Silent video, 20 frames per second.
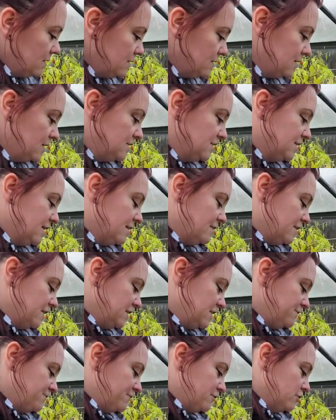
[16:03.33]
Let's get
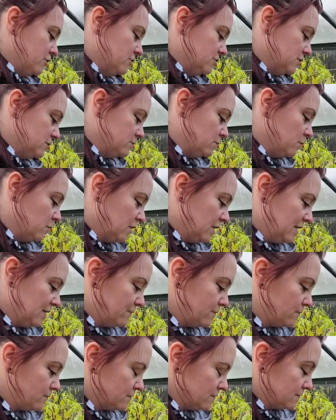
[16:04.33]
this frozen one
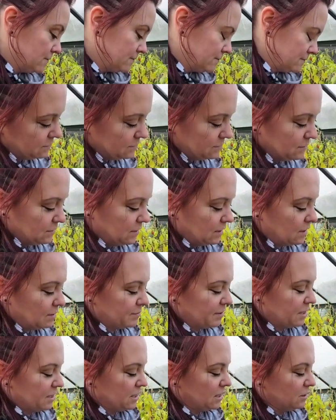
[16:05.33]
out. I
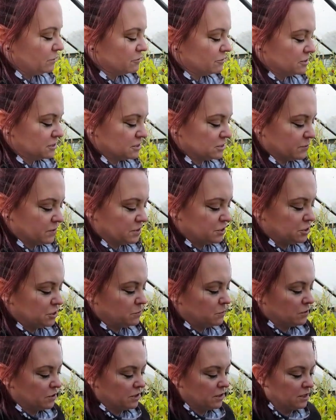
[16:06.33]
mean, he were a squidgy
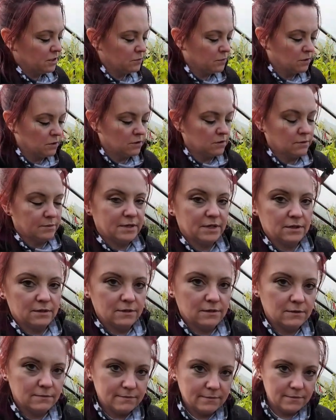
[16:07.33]
one, he were. I mean,
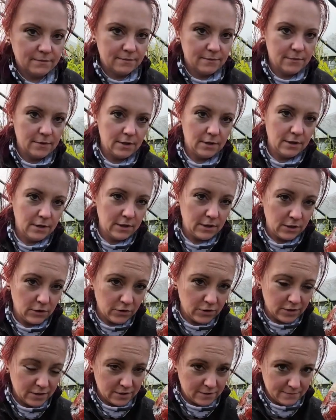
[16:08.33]

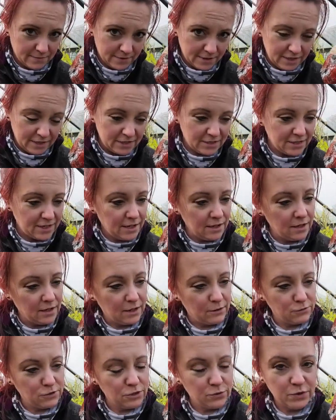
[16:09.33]
look at, can you tell
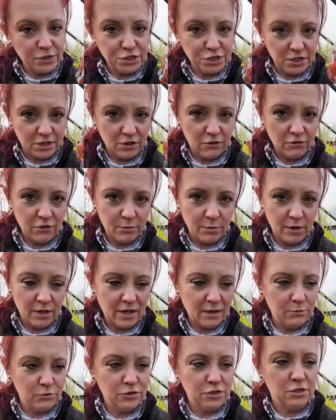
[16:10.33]
how squishy and horrible
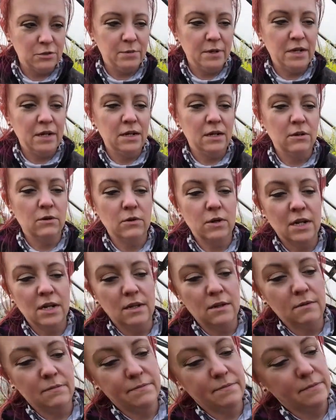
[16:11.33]
that must have been? Oh
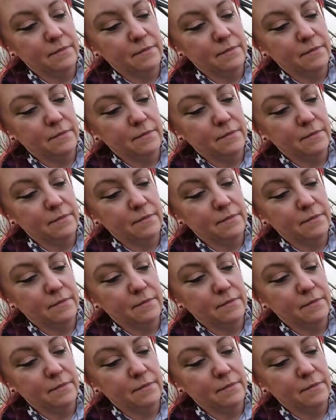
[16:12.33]
well.